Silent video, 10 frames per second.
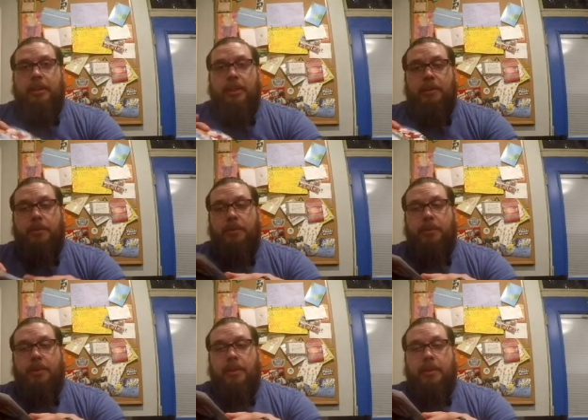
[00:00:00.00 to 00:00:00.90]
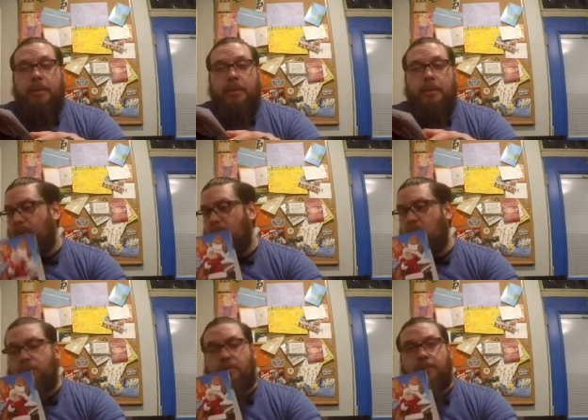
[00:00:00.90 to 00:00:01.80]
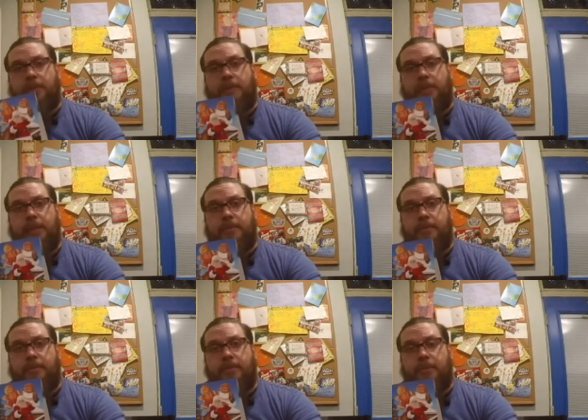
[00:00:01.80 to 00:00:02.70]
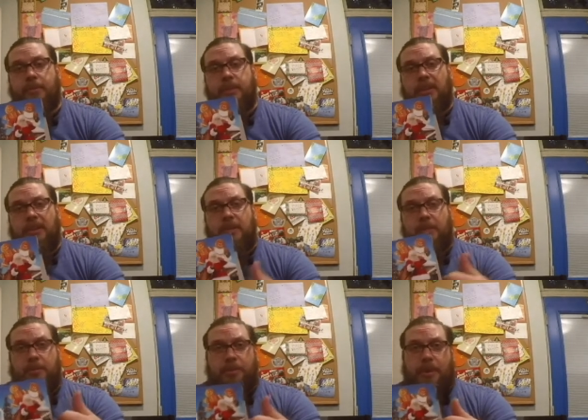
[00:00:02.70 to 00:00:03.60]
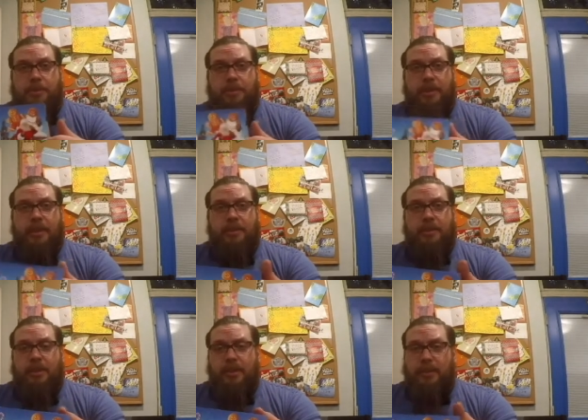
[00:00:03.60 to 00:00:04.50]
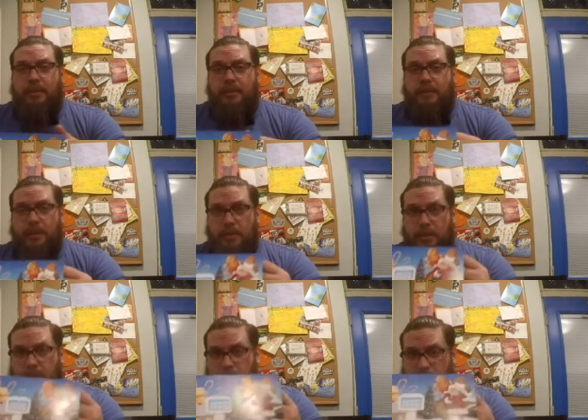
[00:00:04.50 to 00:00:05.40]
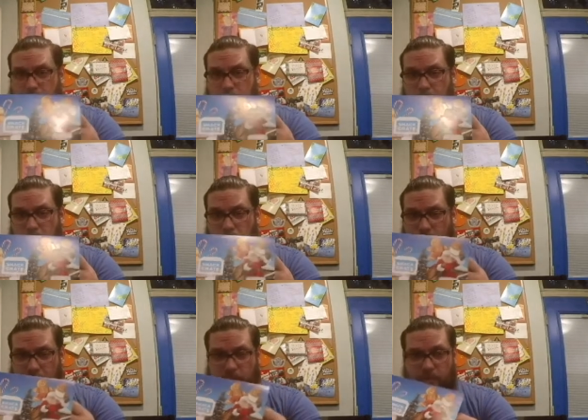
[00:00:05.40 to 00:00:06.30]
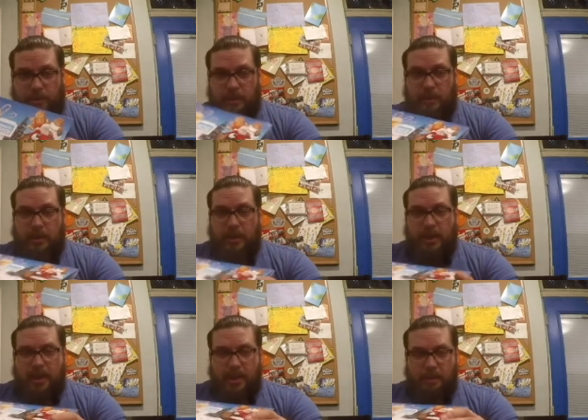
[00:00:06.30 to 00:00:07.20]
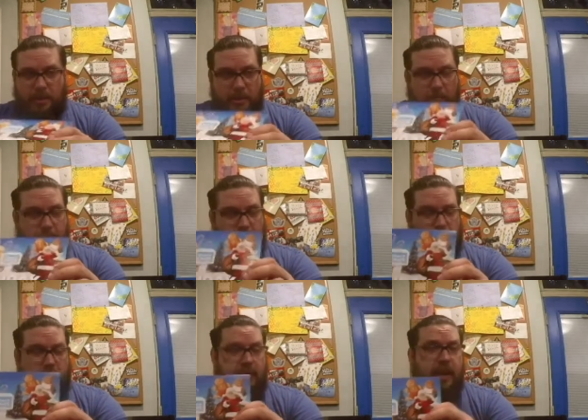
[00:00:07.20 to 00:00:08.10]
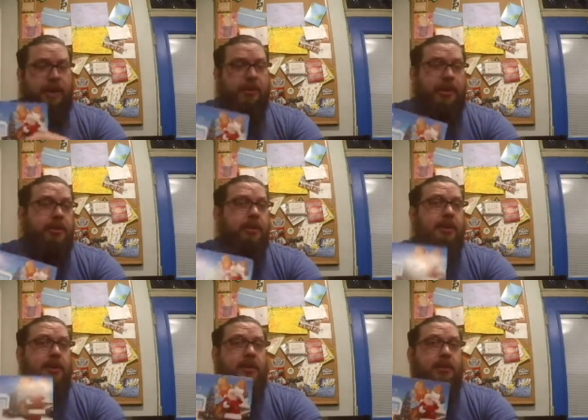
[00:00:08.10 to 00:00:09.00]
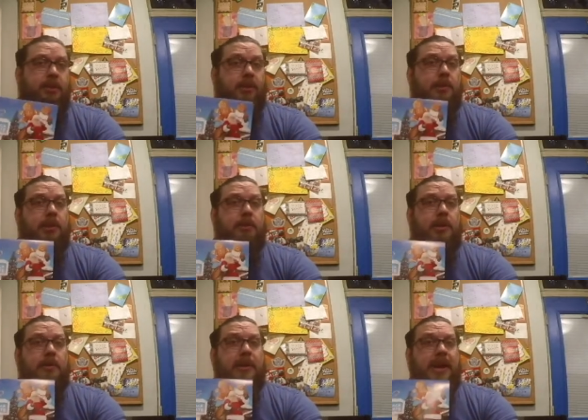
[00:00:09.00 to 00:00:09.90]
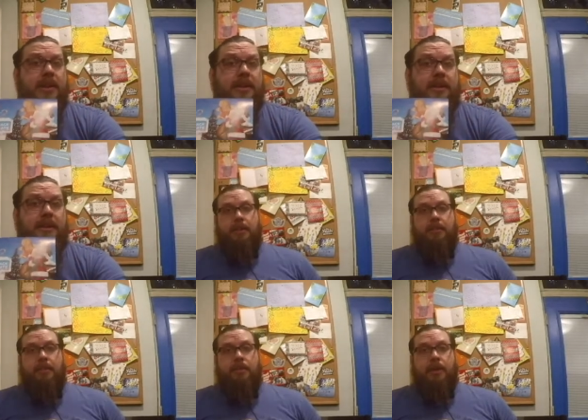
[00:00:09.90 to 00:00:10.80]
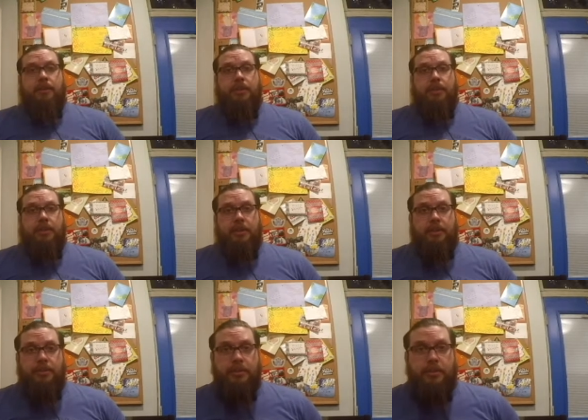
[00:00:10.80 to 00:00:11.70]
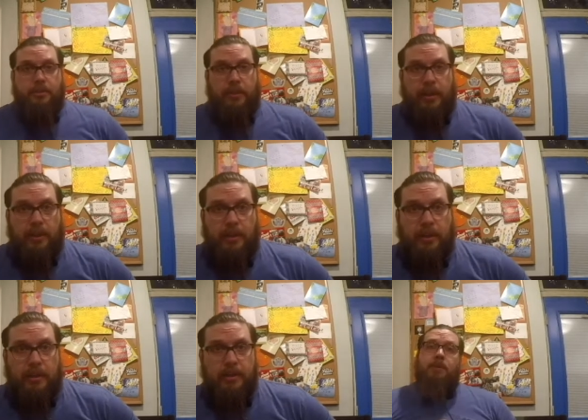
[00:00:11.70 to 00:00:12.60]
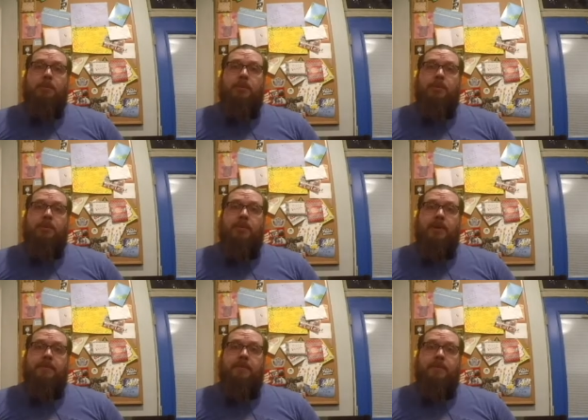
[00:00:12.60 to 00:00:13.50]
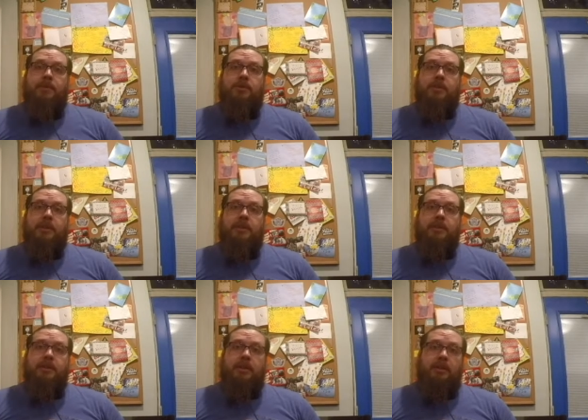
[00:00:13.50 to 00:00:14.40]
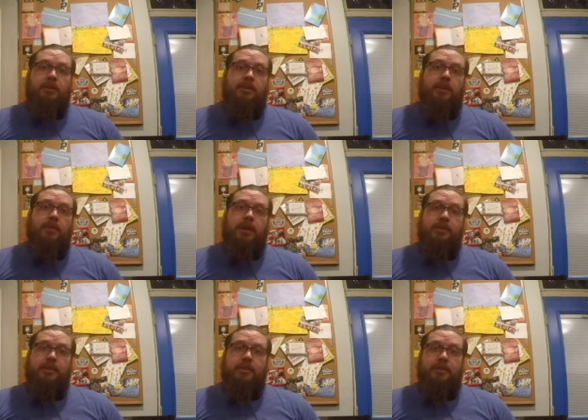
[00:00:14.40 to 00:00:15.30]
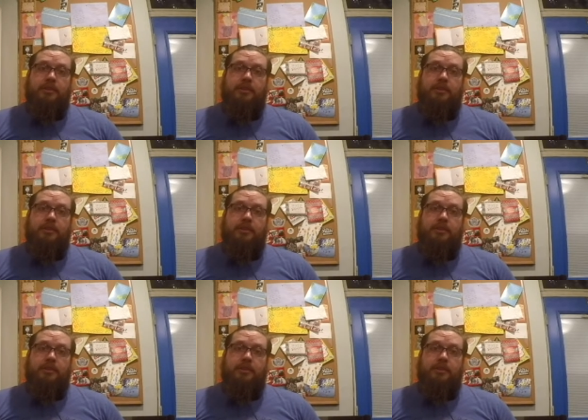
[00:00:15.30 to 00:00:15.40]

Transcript: tell me what you think. Hope you enjoyed the video. Subscribe to the channel. Give this video a thumbs up if you really enjoyed it. Let me know if snack crates are things you want me to bring back. Thank you for watching. I know this is quite long. Hope you have enjoyed it and you're still watching.